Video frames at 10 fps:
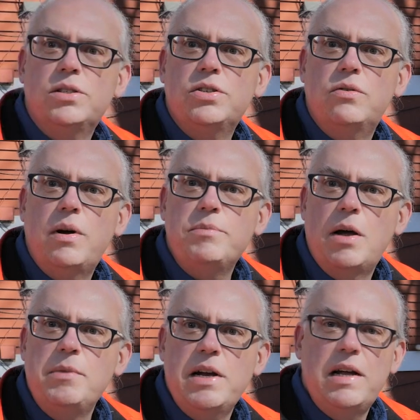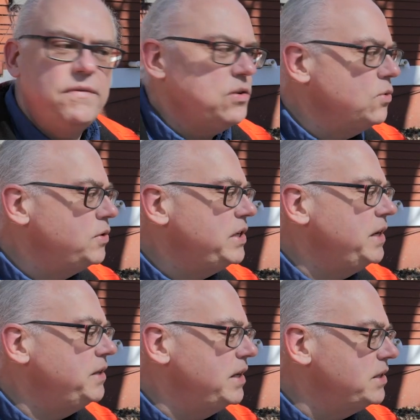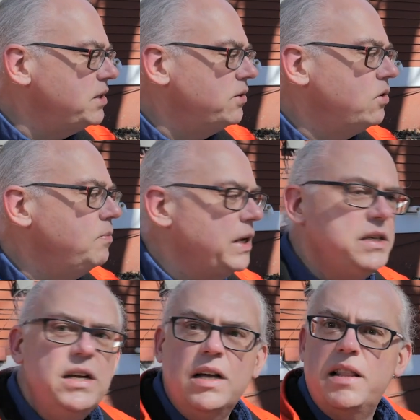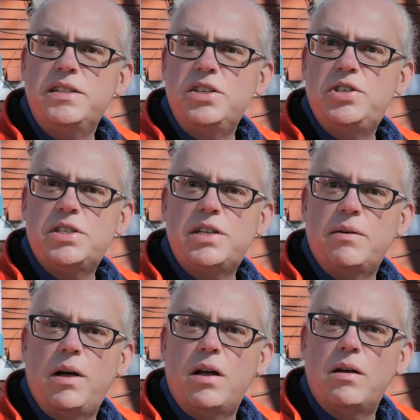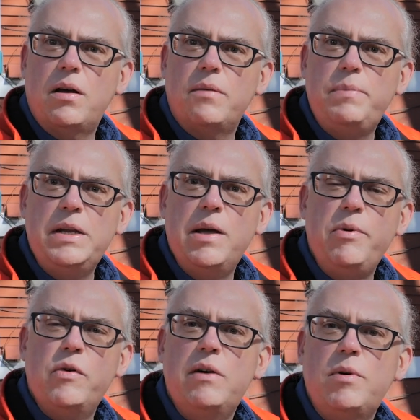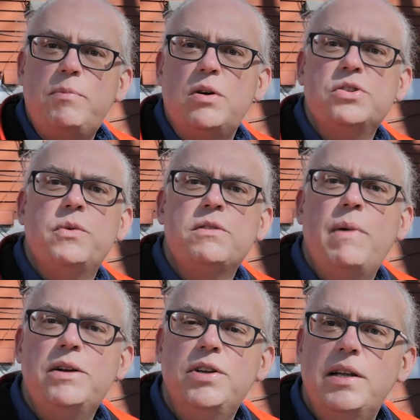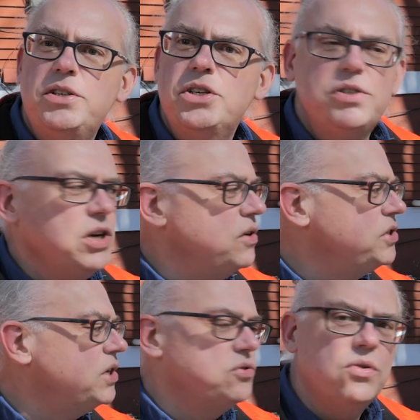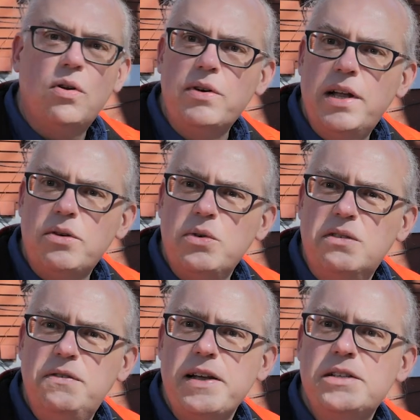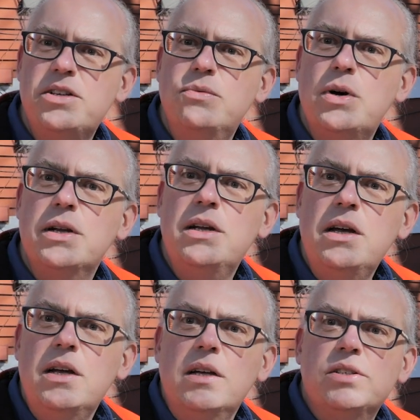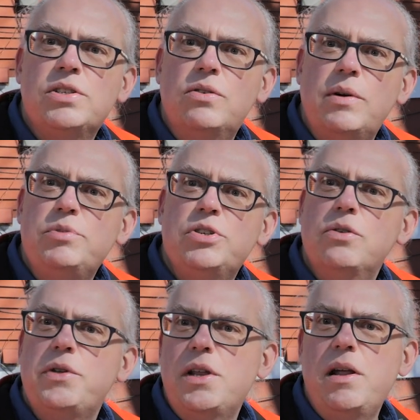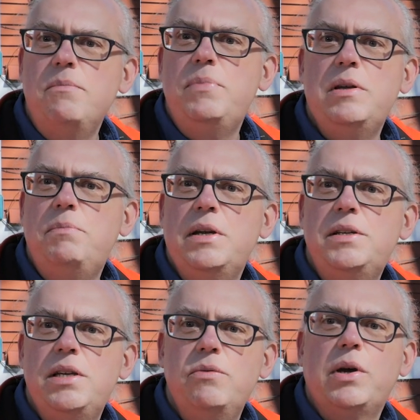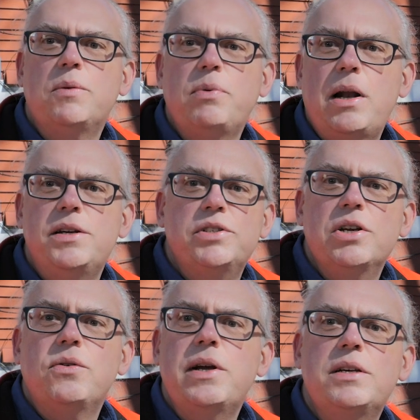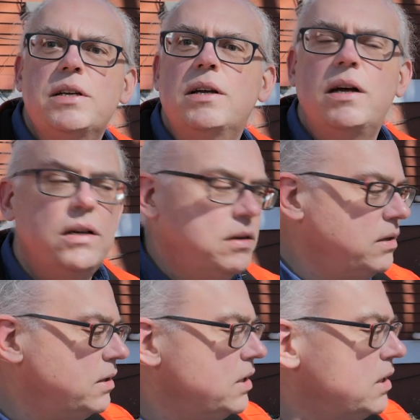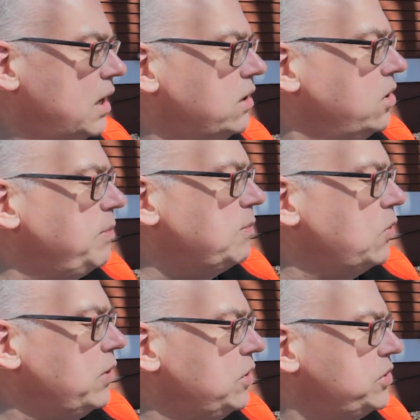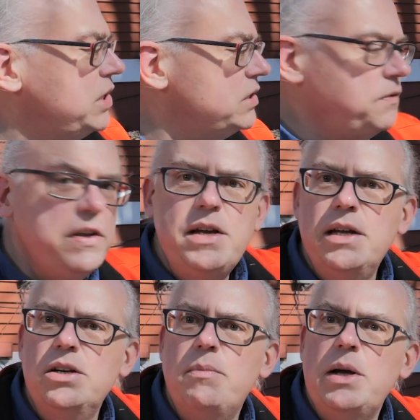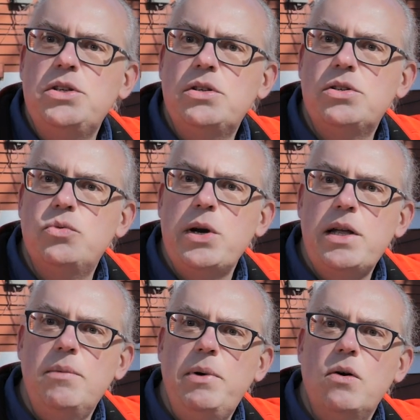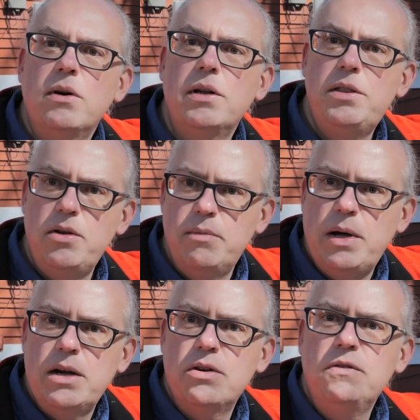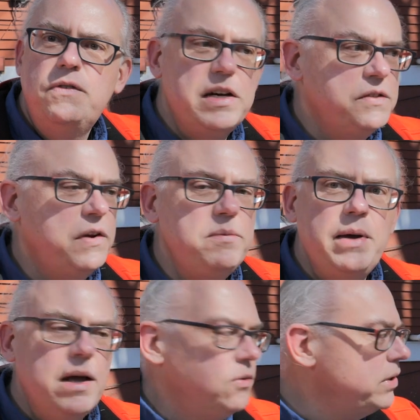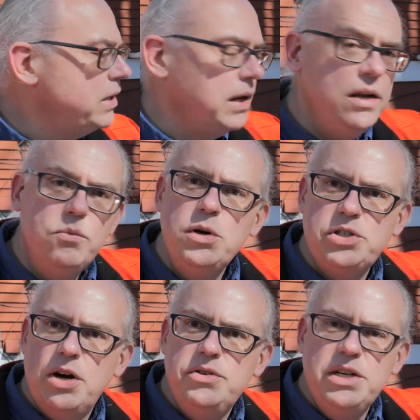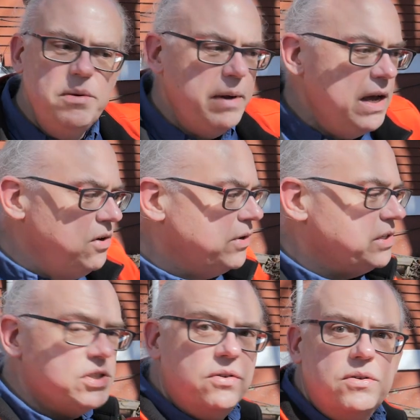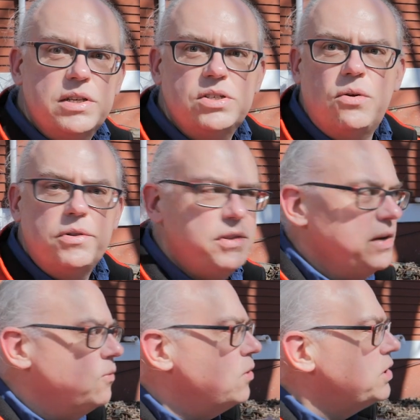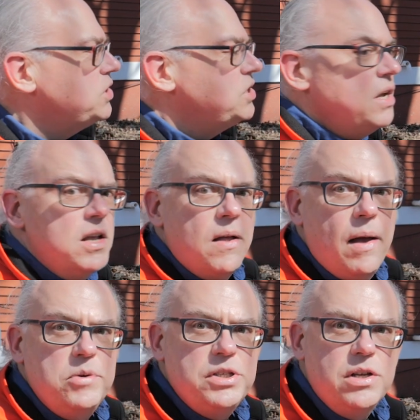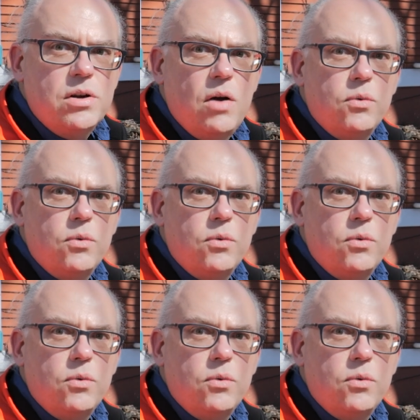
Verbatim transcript: so I'm, I'm going to have to rotate things a little bit. Uh, this is just a, a, a, PWM, a pulse width modulation charge controller, not a real fancy one. So I'm sure with an MPPT we could probably generate uh, a little bit more energy. It's feeding into my 20 amp hour lithium iron phosphate battery and we're charging the battery so this whole thing works. I'm just gonna, I'll